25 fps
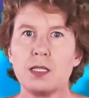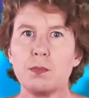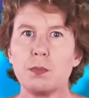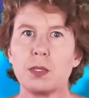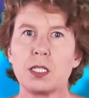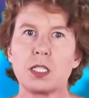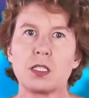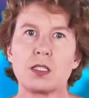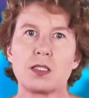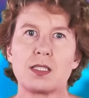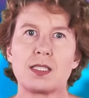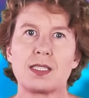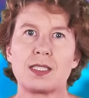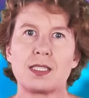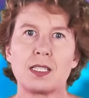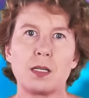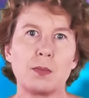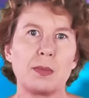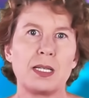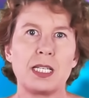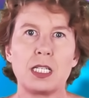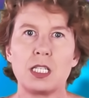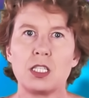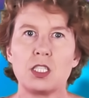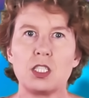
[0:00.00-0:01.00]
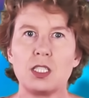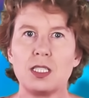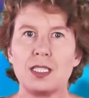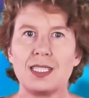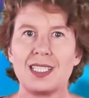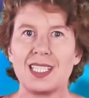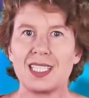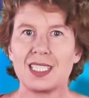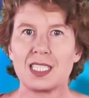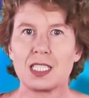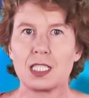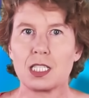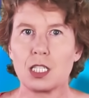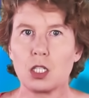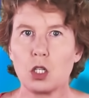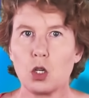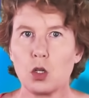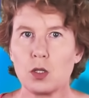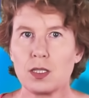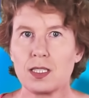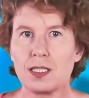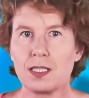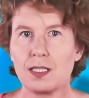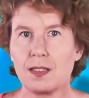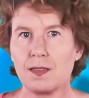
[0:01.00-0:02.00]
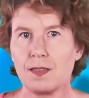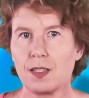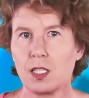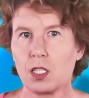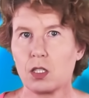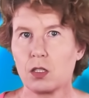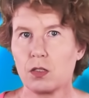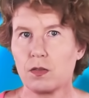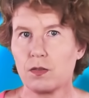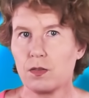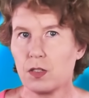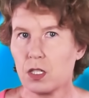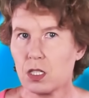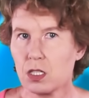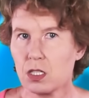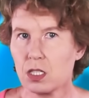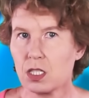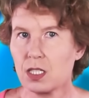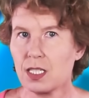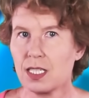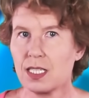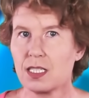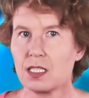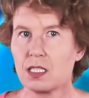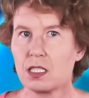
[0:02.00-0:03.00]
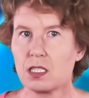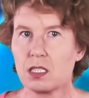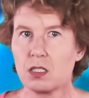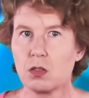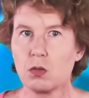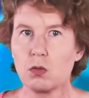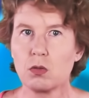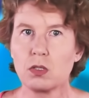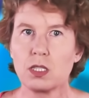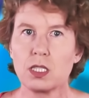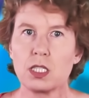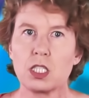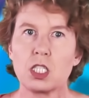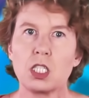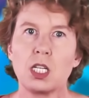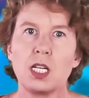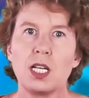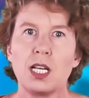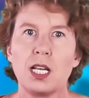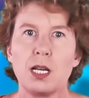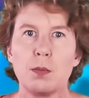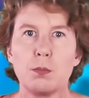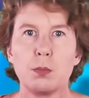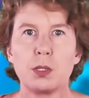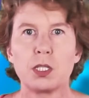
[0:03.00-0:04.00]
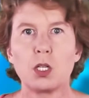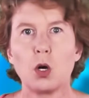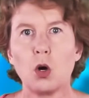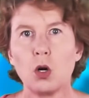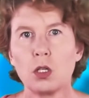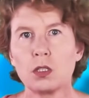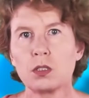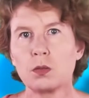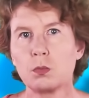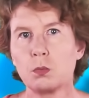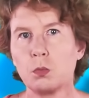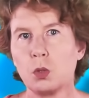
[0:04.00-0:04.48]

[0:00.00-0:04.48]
because some energy gets lost in the conversion and storage, but hot